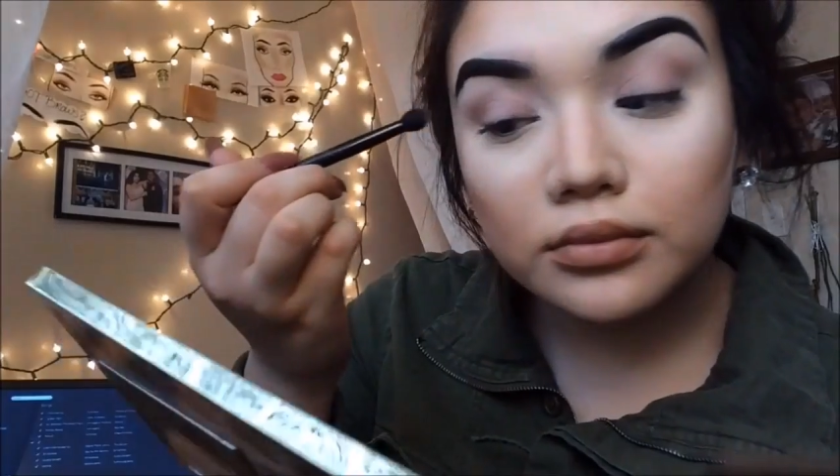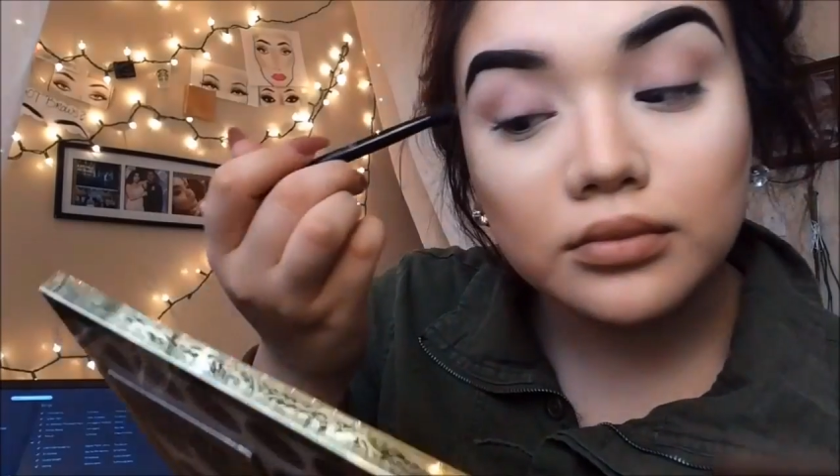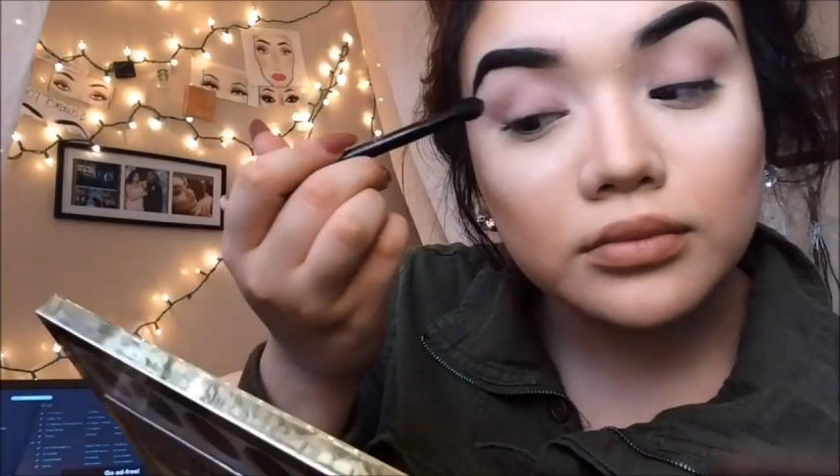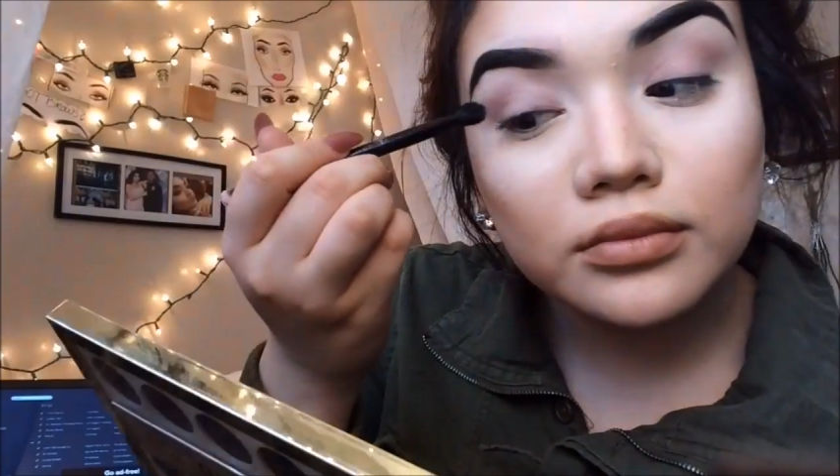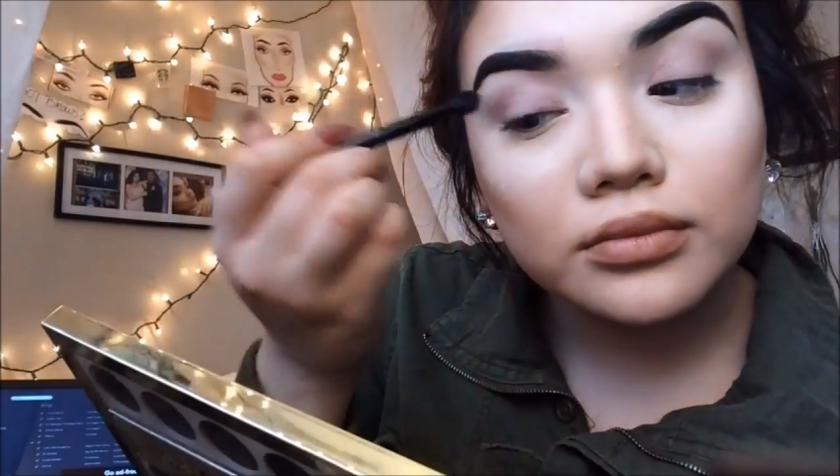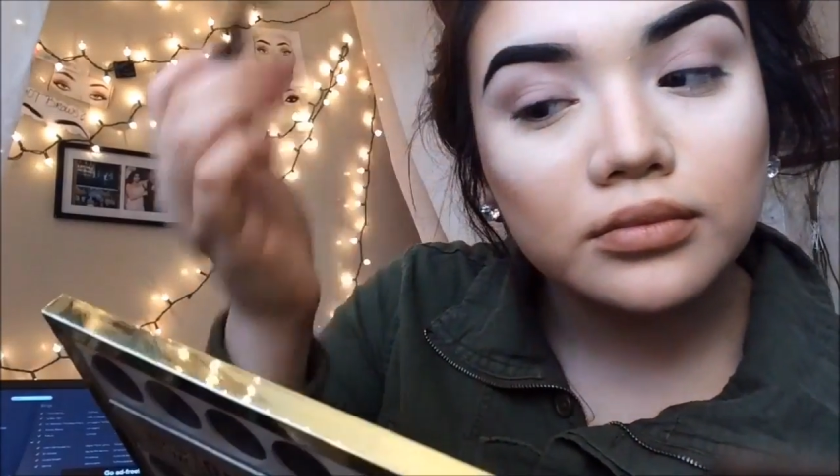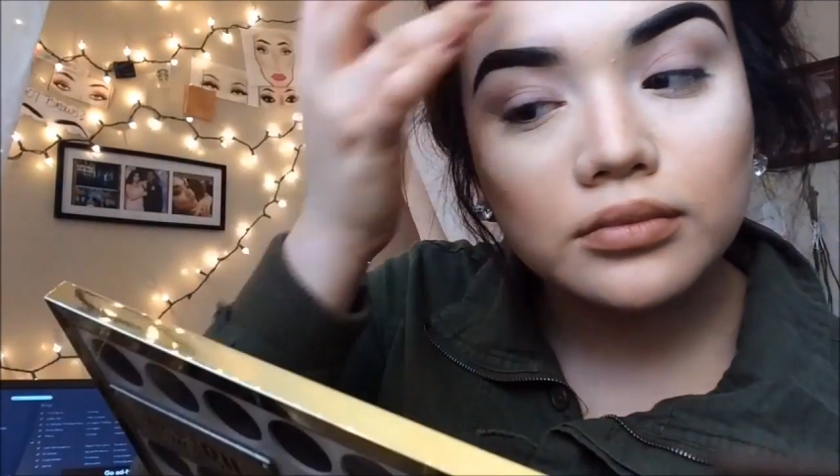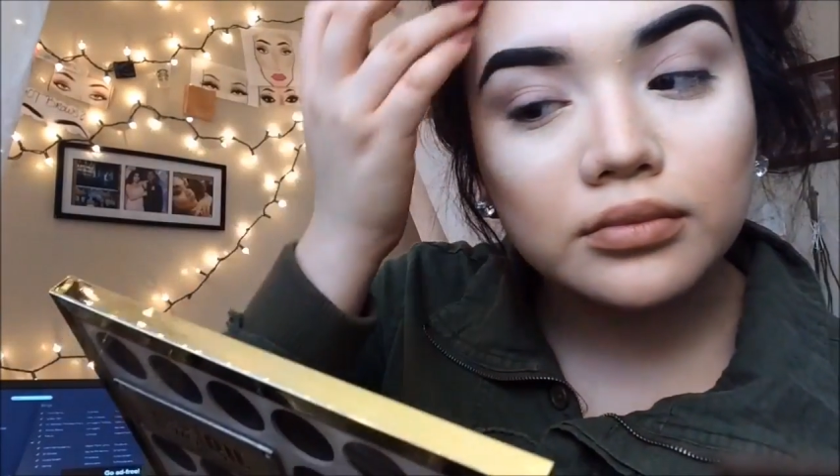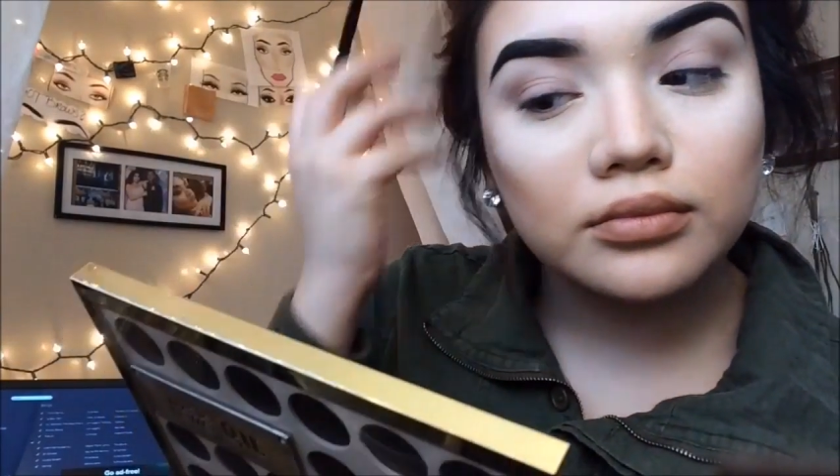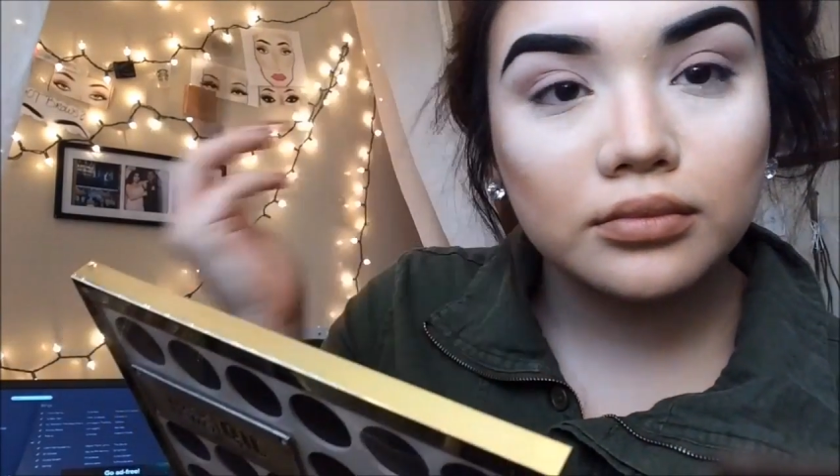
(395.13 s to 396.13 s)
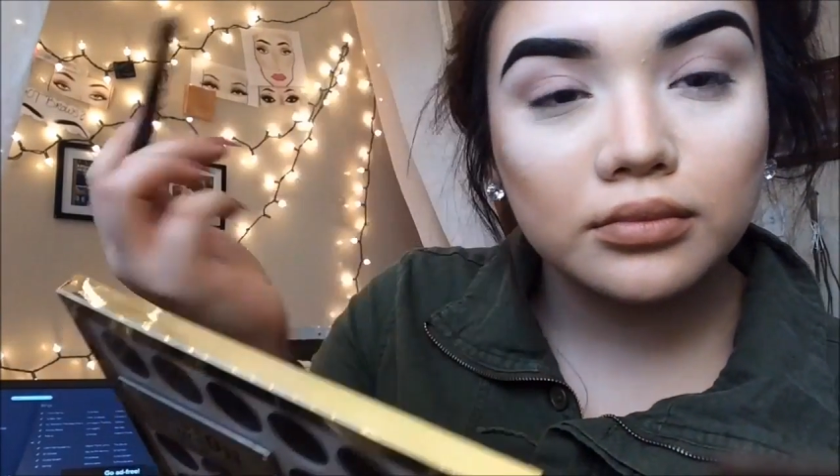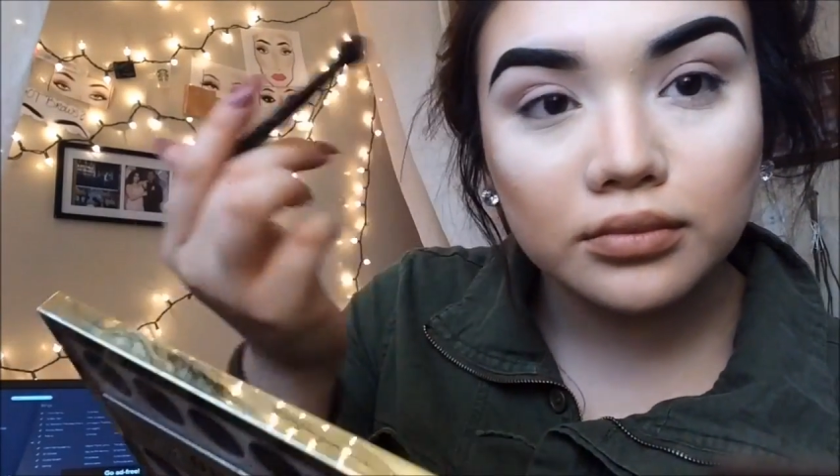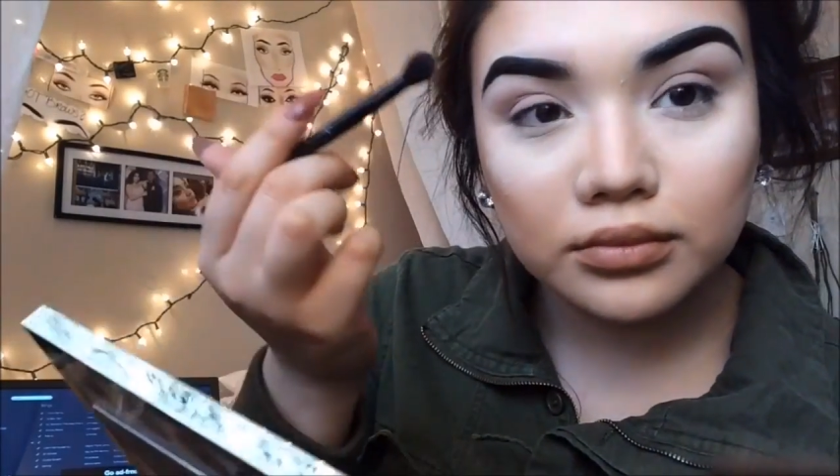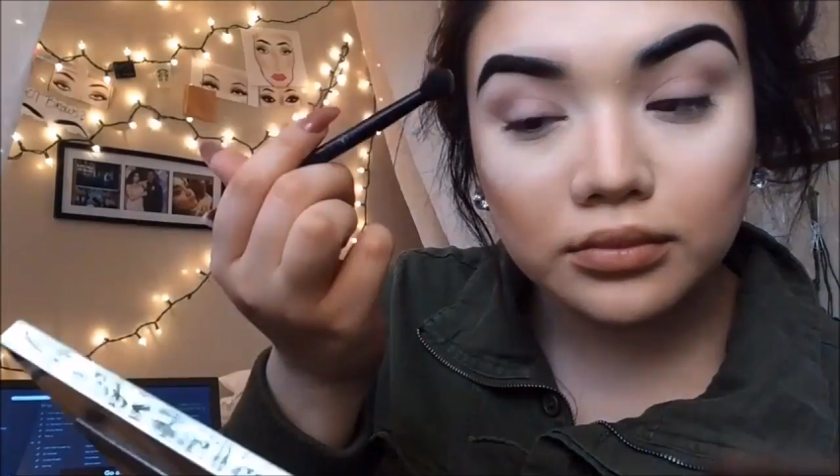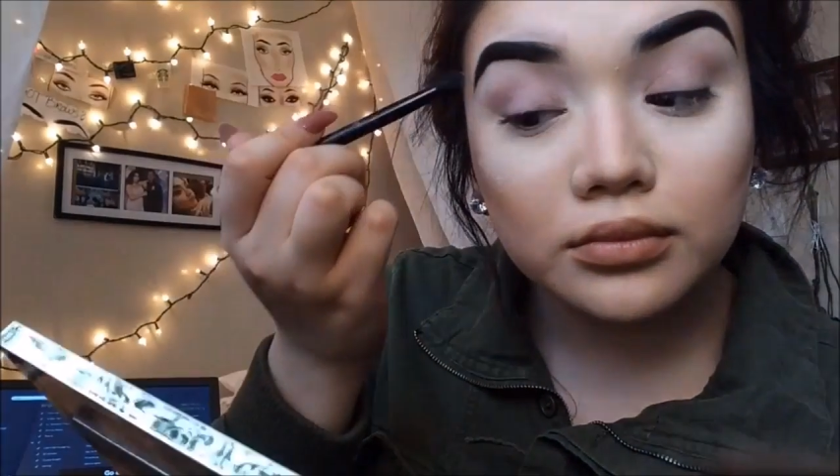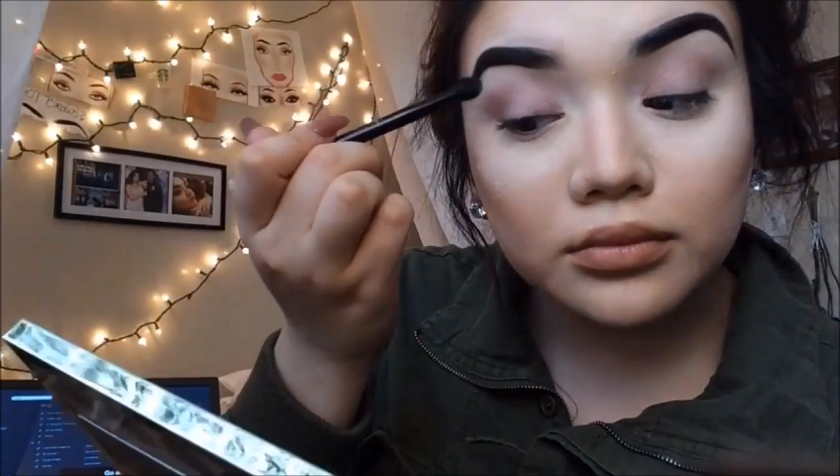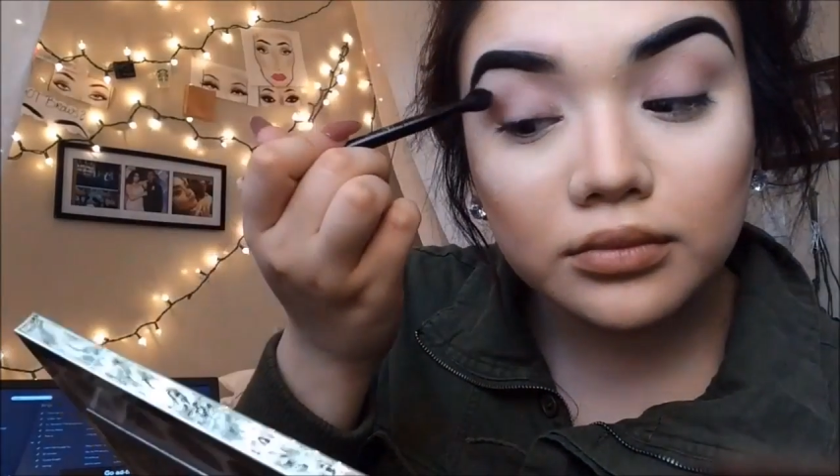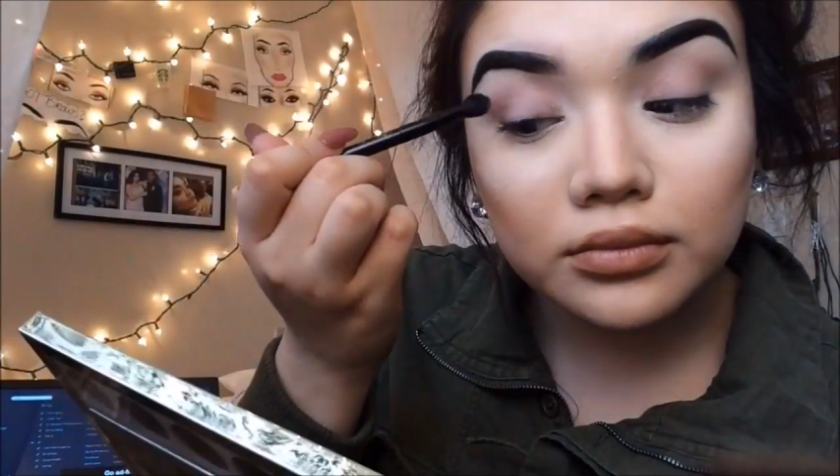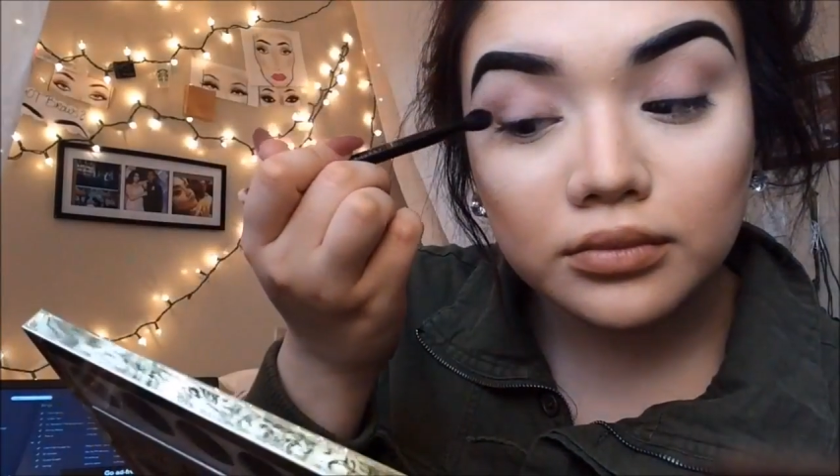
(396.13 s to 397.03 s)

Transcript: and I'm just using that just